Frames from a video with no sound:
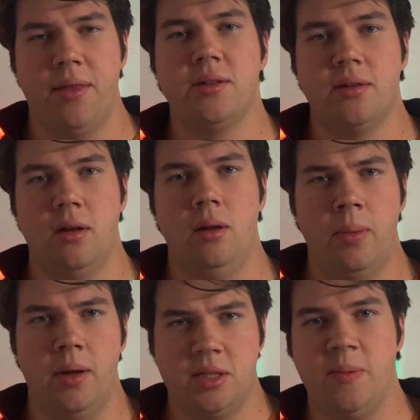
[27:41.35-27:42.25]
things are a little
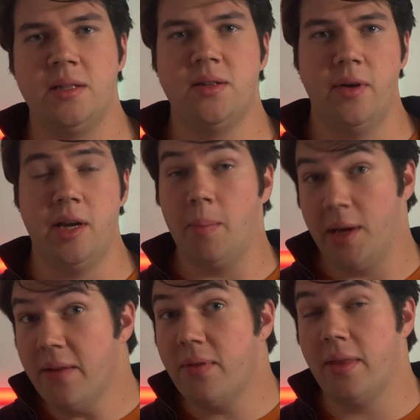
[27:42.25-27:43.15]
bit expensive right now, but
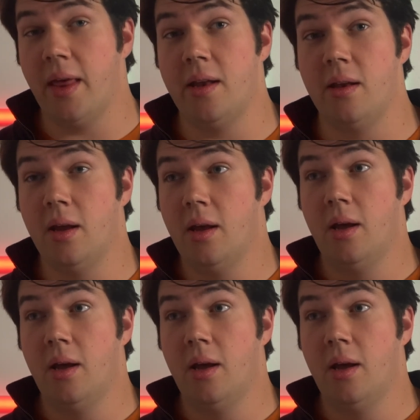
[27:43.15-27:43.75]
even then,